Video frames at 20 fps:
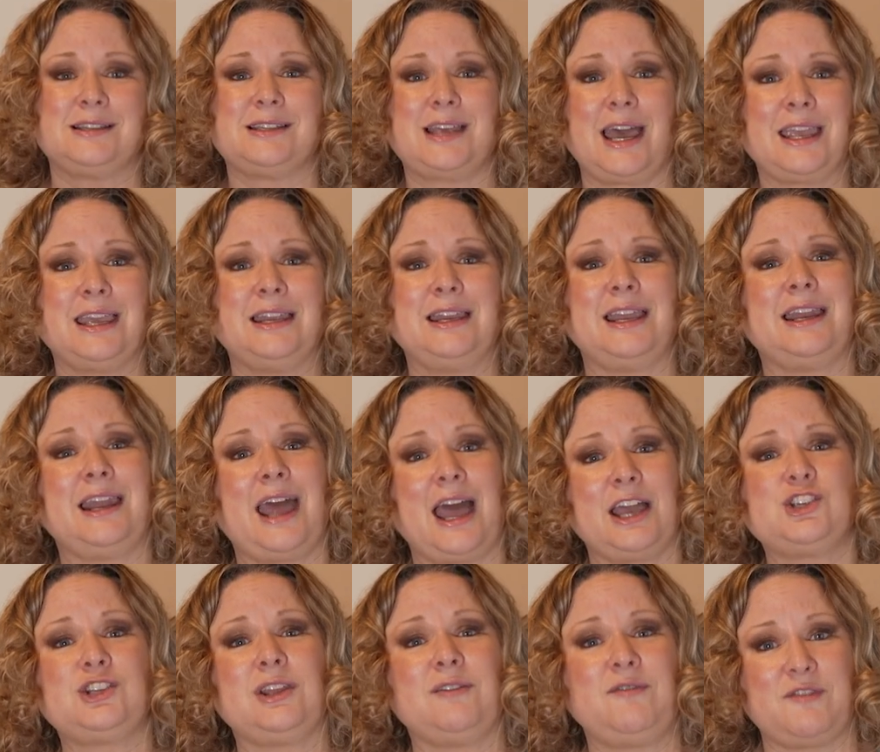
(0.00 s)
2nd, it
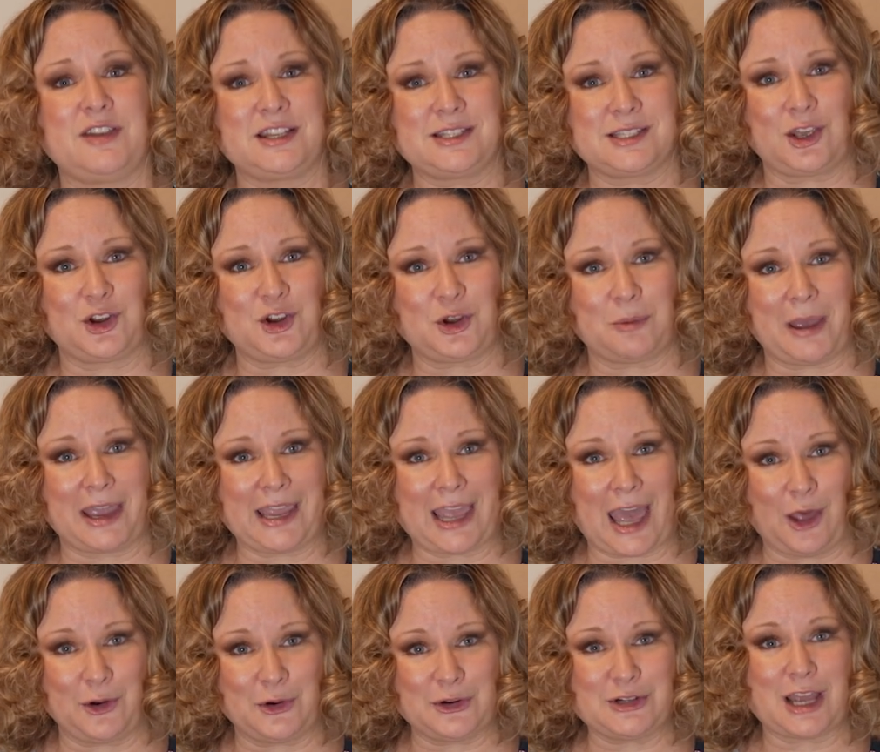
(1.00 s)
actually fits under my
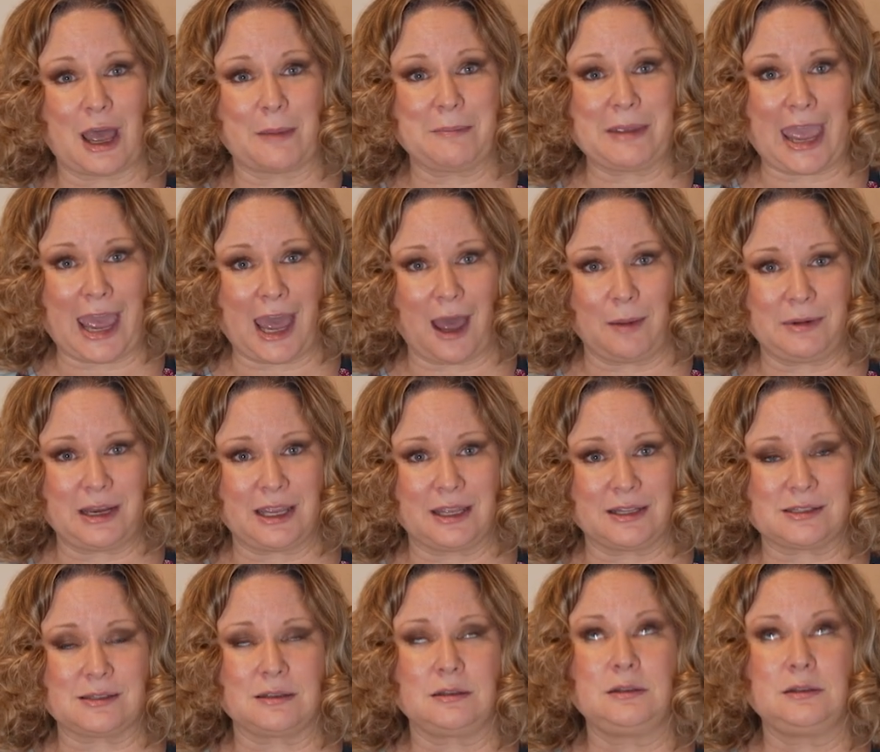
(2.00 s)
countertop cabinets.